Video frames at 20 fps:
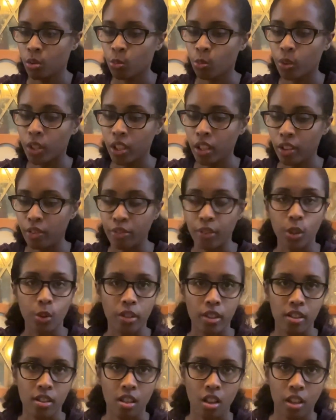really
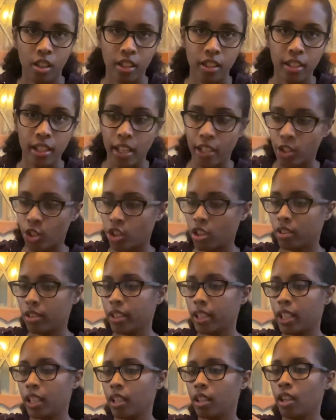focus on
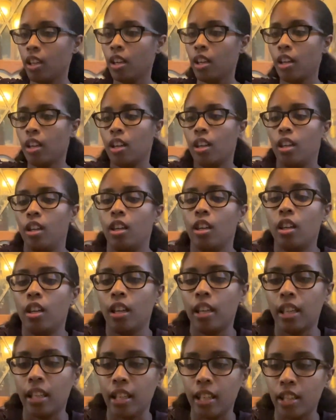intentionally
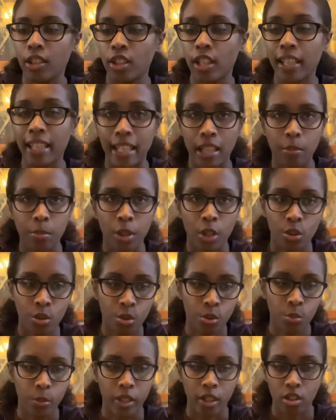to get me
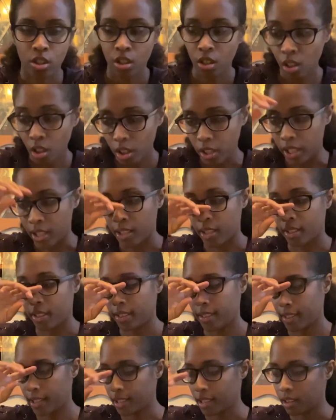through winter
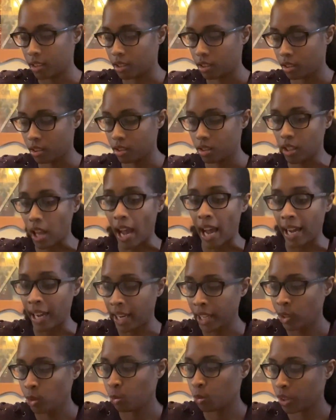is
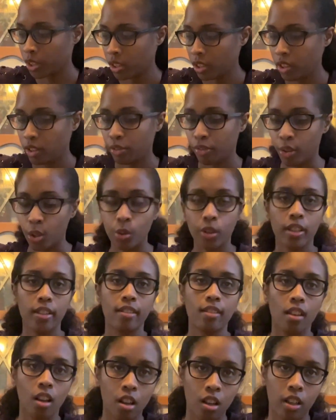I really
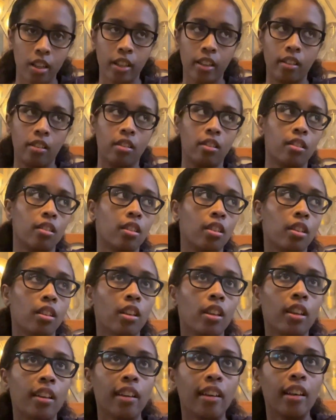focus on
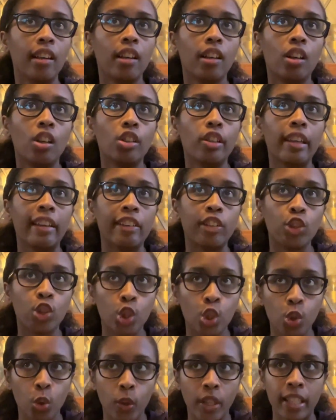
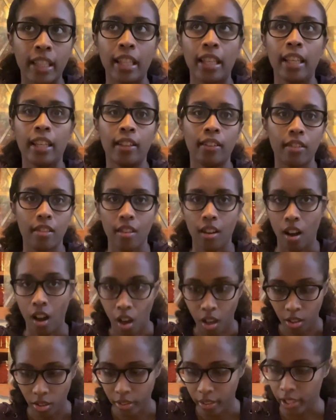enjoying the
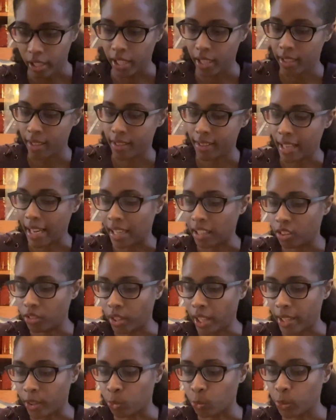holidays and
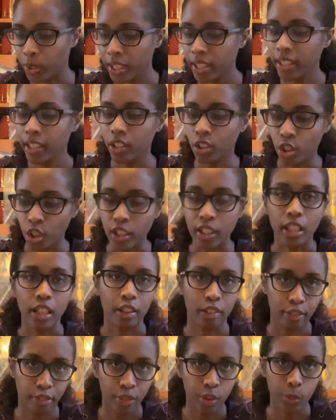like really looking
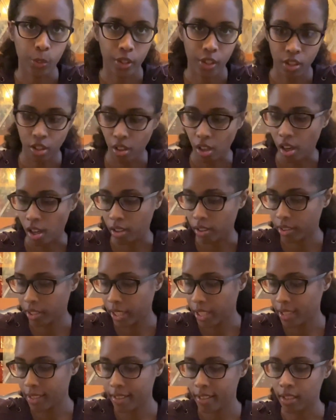forward to the
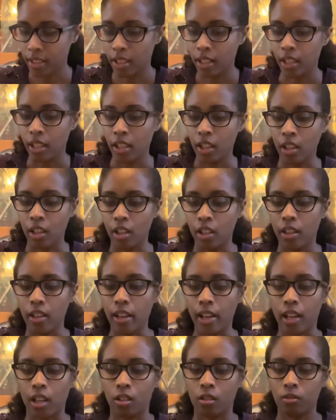holidays.
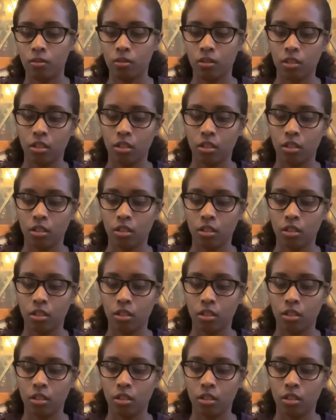Now,